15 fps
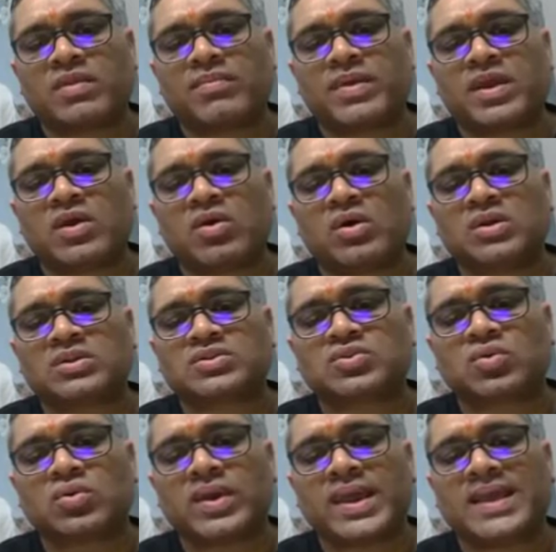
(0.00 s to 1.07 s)
will be
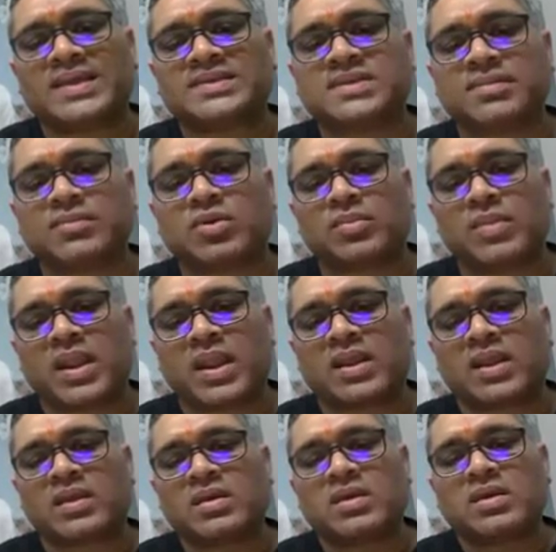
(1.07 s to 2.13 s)
also asymptomatic.